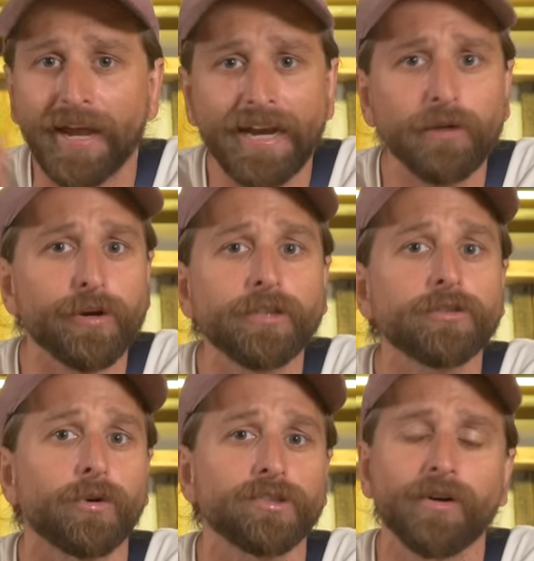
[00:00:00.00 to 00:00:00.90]
any
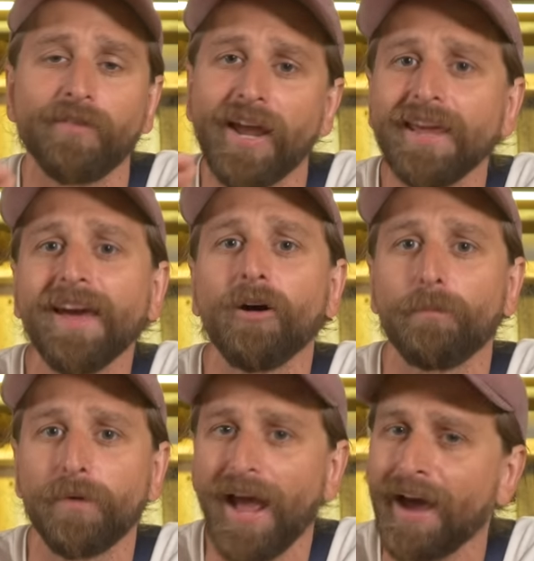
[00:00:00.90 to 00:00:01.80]
resource, they don't have any
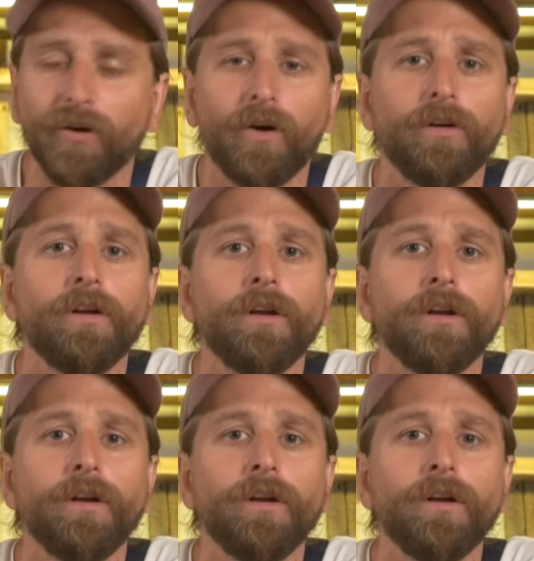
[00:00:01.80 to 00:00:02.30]
help at all.